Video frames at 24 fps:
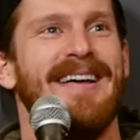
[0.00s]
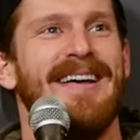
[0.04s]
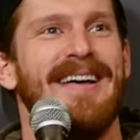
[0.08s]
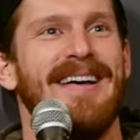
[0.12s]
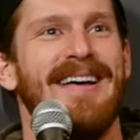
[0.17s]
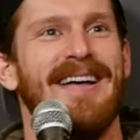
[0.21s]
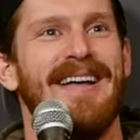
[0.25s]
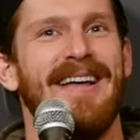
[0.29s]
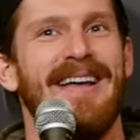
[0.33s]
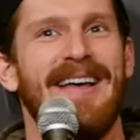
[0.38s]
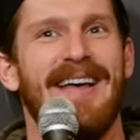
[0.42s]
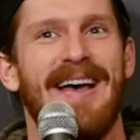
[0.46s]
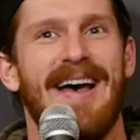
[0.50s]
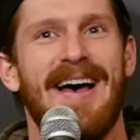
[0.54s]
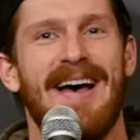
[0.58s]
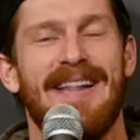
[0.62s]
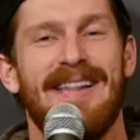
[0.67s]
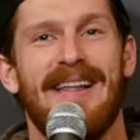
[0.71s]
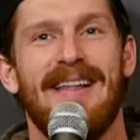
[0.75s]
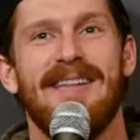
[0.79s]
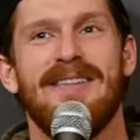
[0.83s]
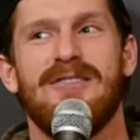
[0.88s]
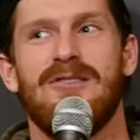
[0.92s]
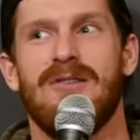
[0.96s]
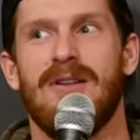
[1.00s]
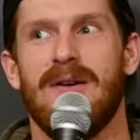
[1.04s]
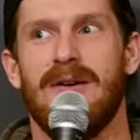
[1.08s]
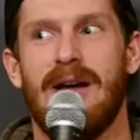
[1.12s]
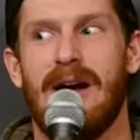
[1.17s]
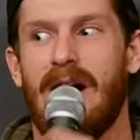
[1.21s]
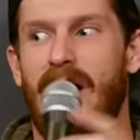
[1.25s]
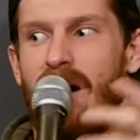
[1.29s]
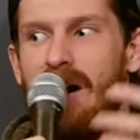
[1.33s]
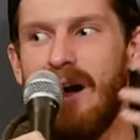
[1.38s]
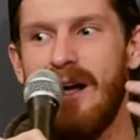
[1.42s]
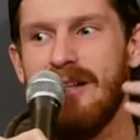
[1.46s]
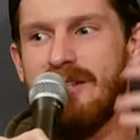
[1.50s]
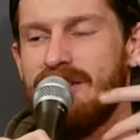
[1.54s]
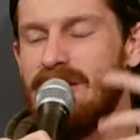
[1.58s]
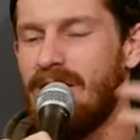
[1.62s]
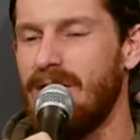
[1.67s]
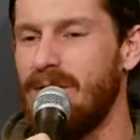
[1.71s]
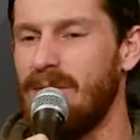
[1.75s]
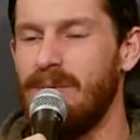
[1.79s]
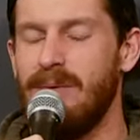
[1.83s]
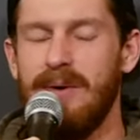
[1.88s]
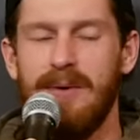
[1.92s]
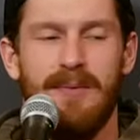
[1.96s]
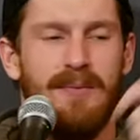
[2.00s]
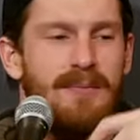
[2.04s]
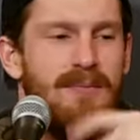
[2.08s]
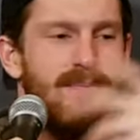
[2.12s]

funny. And then so they're like, "All right." So we